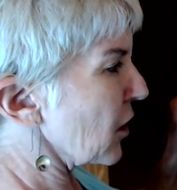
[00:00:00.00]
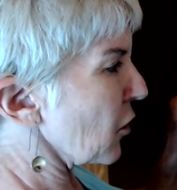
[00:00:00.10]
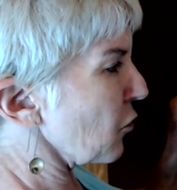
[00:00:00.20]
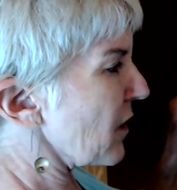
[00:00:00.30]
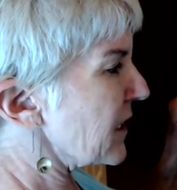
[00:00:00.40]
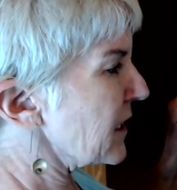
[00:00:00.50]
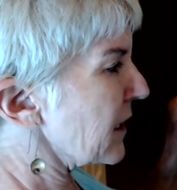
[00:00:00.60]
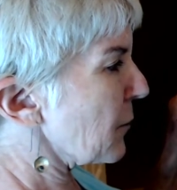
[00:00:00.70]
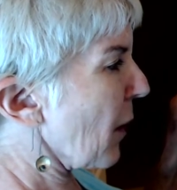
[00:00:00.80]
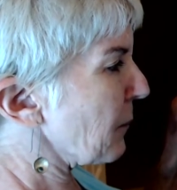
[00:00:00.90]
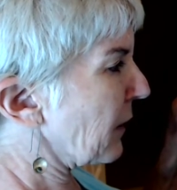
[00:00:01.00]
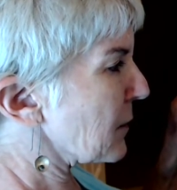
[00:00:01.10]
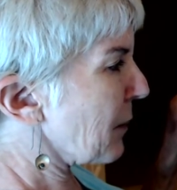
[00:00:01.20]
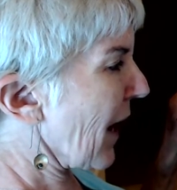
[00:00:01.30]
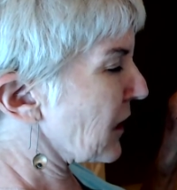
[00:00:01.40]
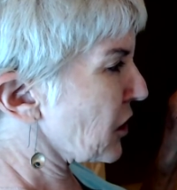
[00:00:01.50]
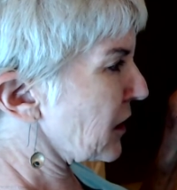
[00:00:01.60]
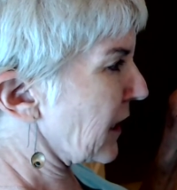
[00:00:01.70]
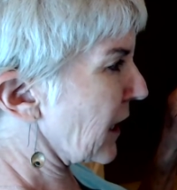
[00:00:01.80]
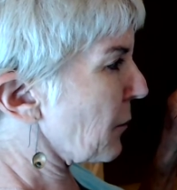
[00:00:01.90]
Run into the pumpkin patch and
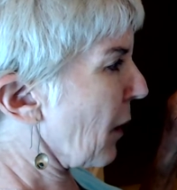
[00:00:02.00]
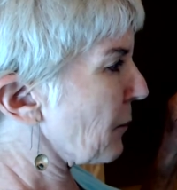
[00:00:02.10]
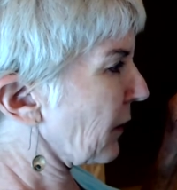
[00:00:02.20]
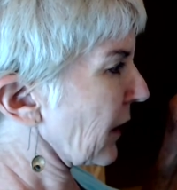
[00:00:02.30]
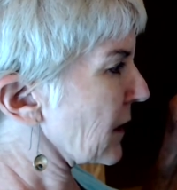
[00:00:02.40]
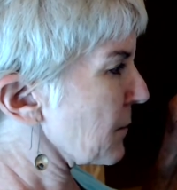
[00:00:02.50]
get a pumpkin."